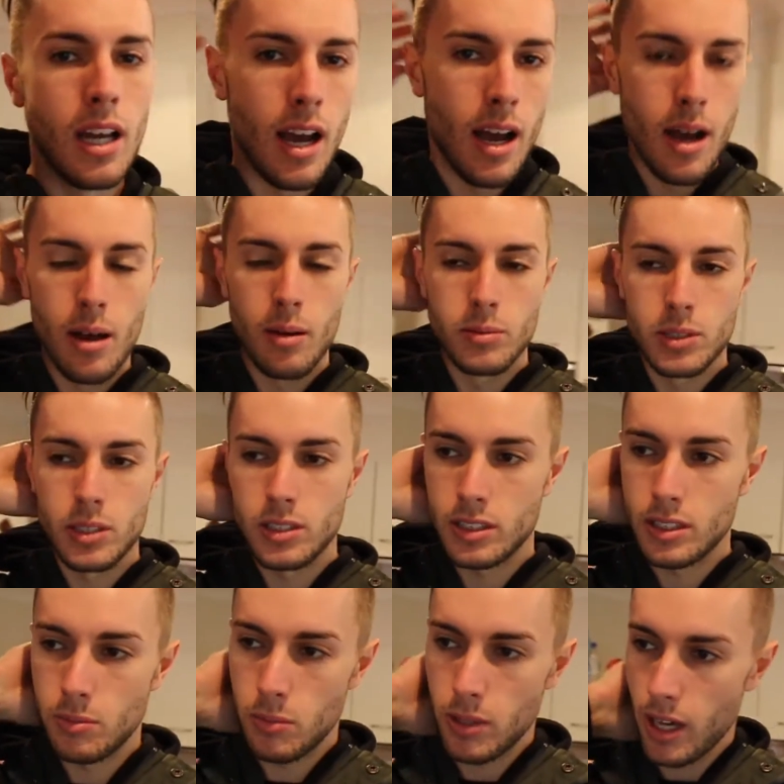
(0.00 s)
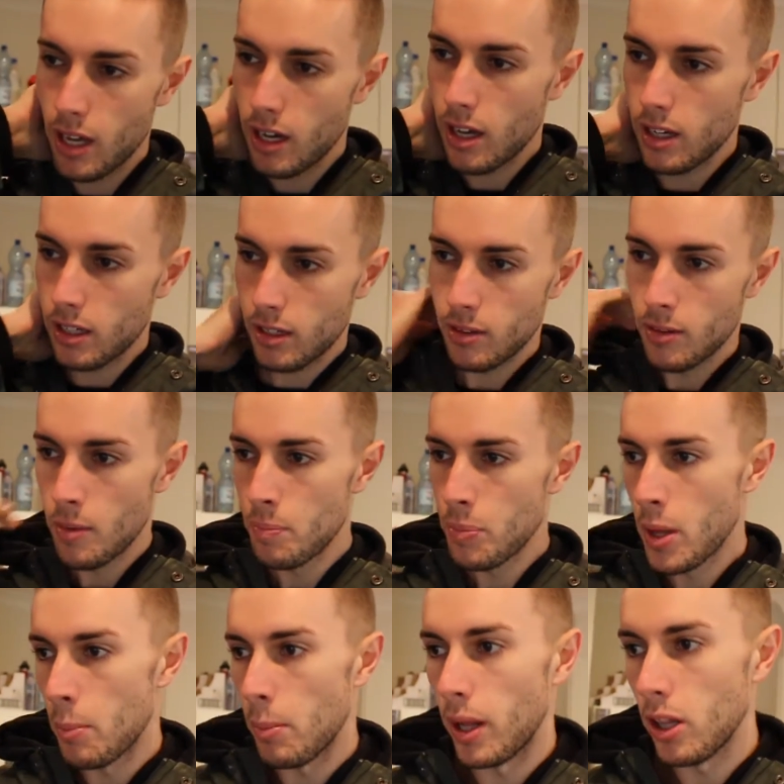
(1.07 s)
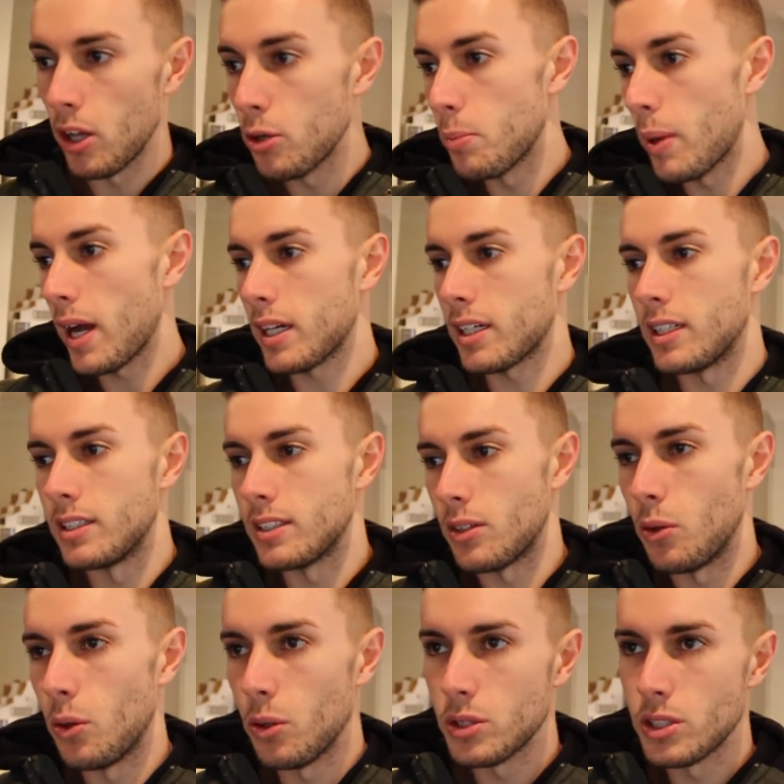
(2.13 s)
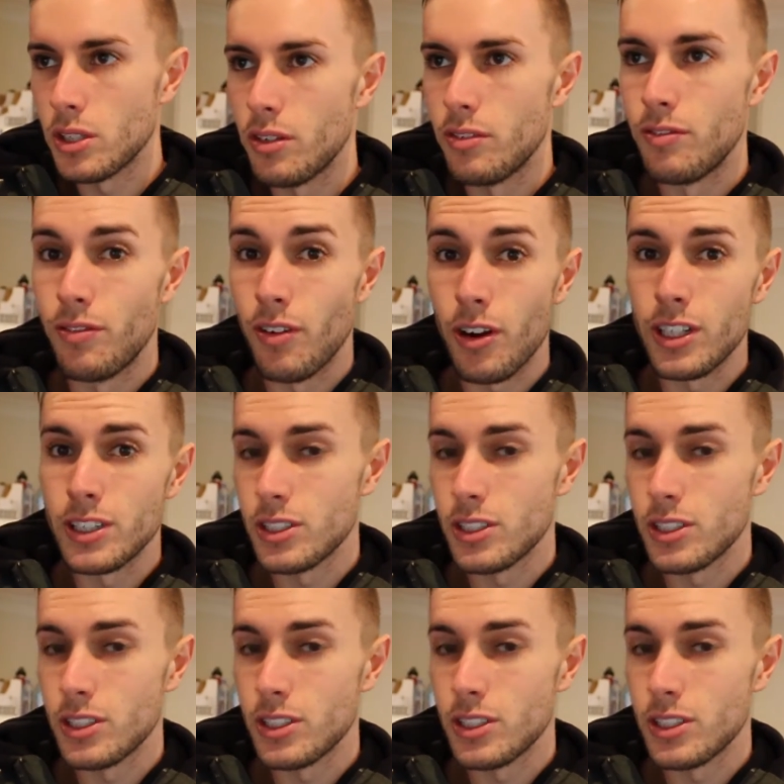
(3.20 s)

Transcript: So just giving me a headache. My lower back is also very